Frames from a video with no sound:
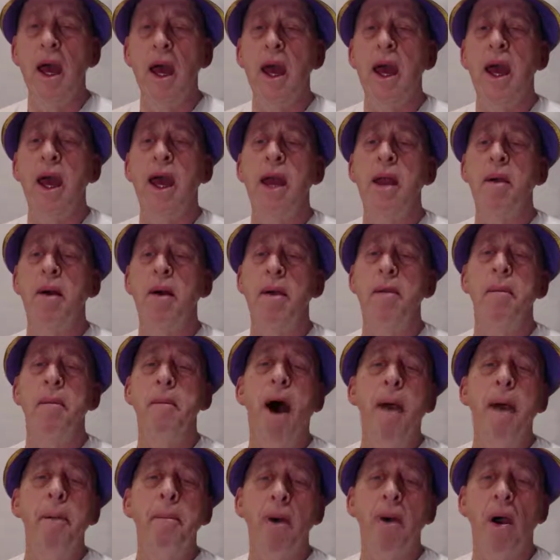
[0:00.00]
Anyway,
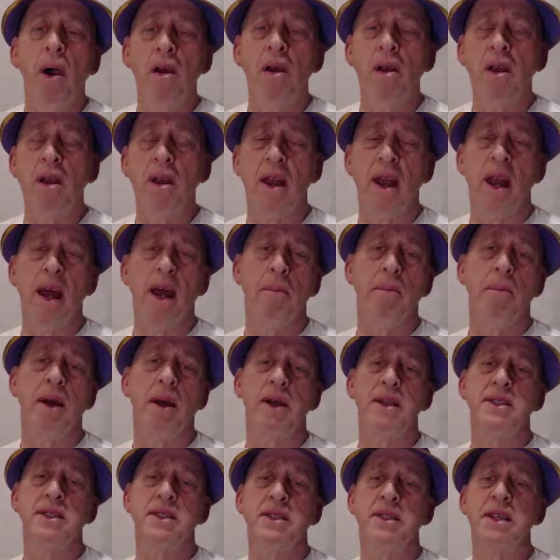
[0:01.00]
my opponent now
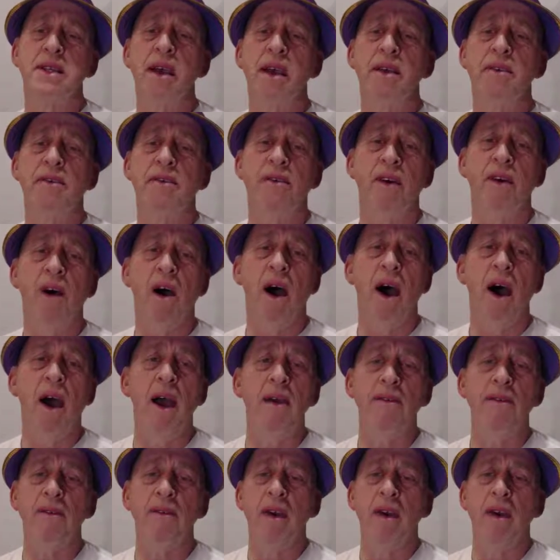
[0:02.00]
plays C5,